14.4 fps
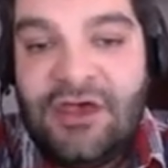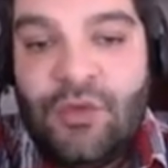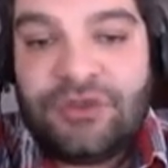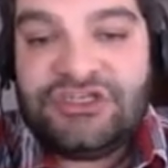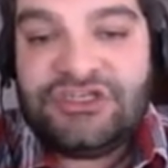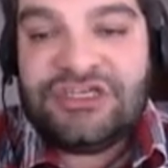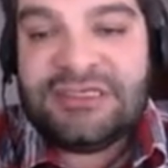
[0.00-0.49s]

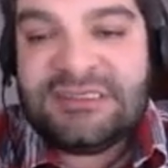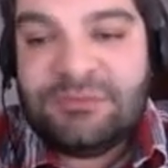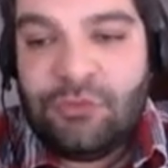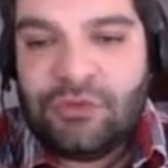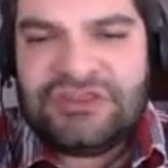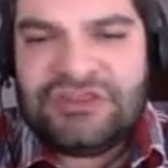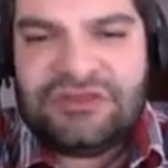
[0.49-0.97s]
which is
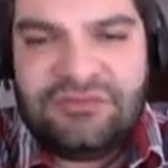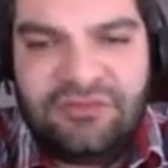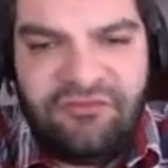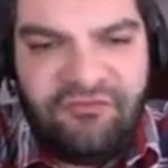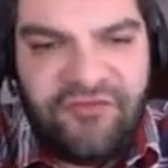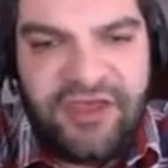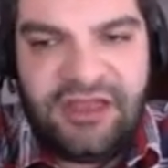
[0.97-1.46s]
more sort of the
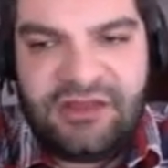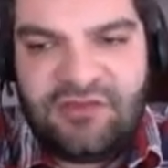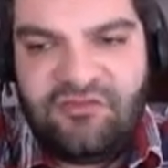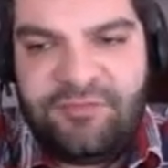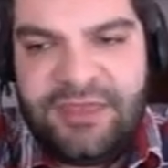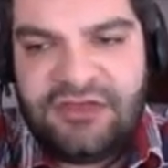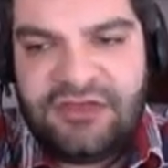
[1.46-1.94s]
feeling
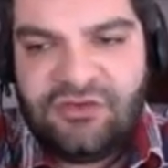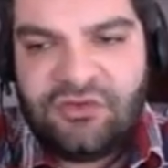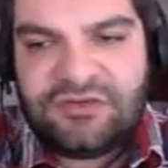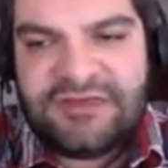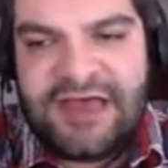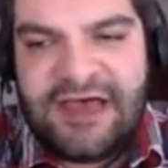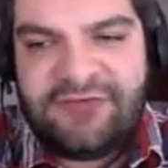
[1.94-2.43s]
of being
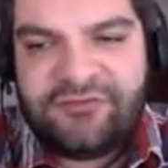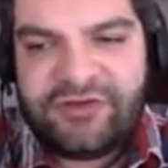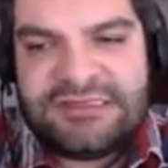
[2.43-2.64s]
looked after.